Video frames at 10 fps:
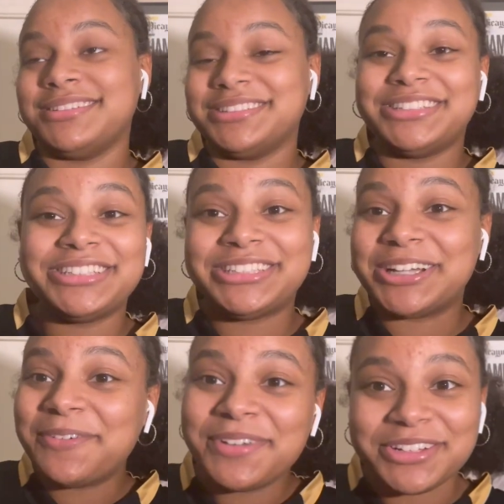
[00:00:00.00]
just
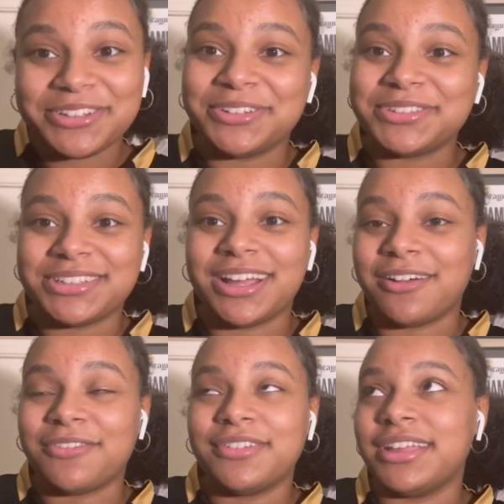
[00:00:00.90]
so much new
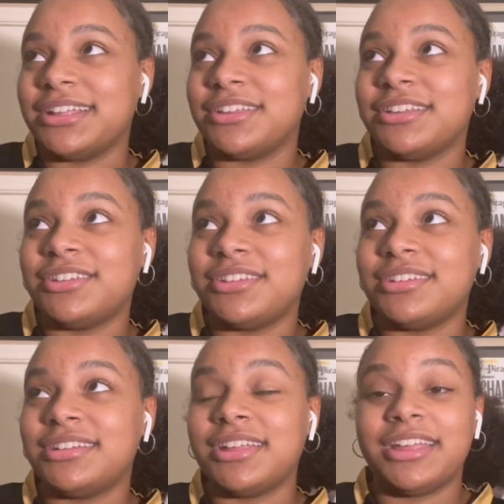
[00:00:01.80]
stuff. Like it's
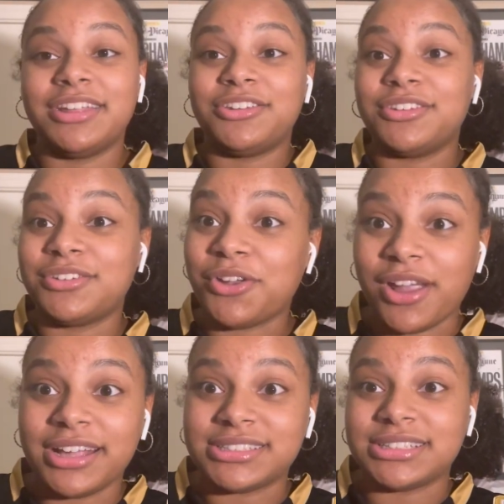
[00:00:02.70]
just
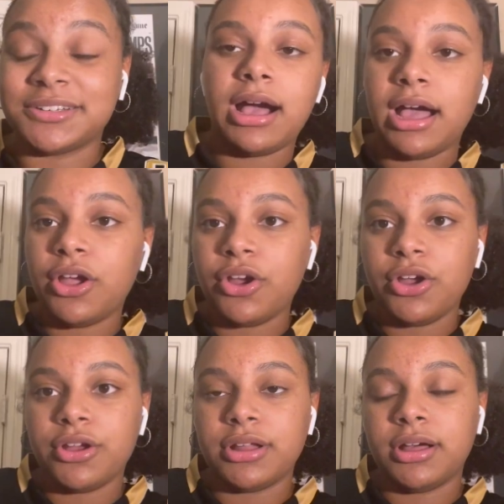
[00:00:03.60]
crazy. I
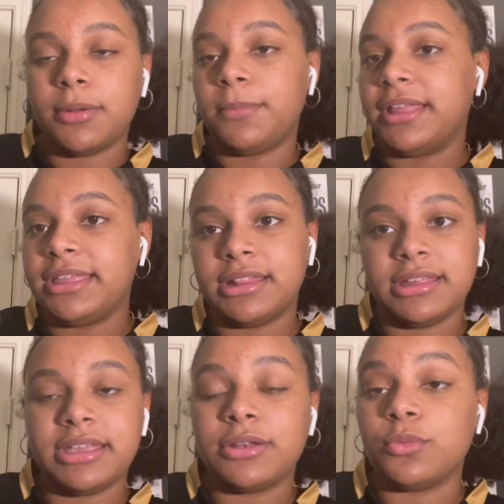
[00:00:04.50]
heard Blake
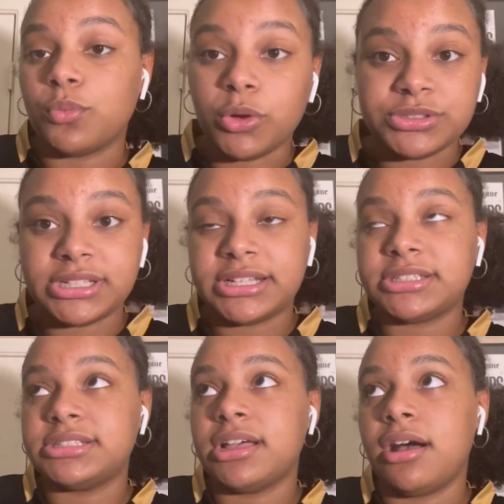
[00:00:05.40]
Gilligan and
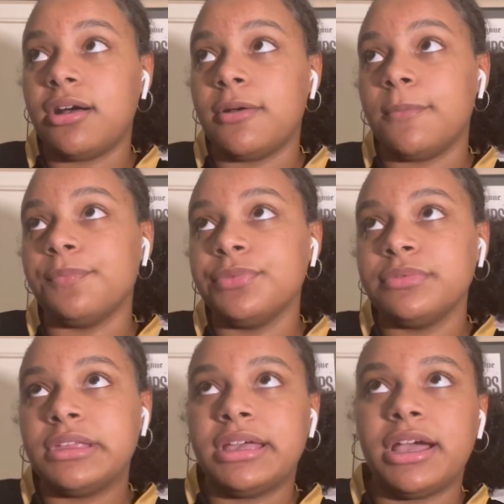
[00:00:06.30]
Rosas.
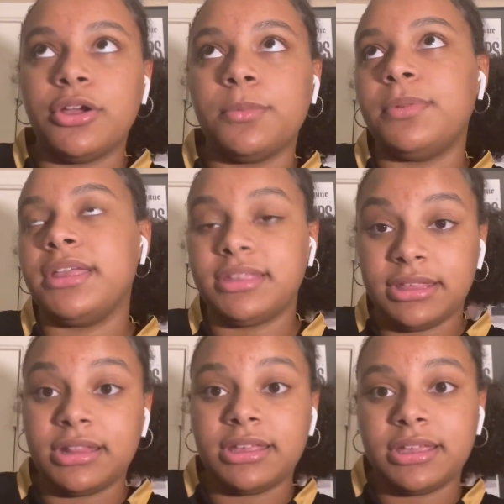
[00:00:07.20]
I heard Blake
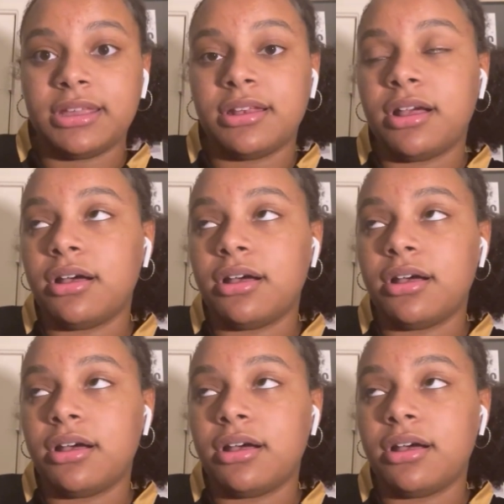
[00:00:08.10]
Gilligan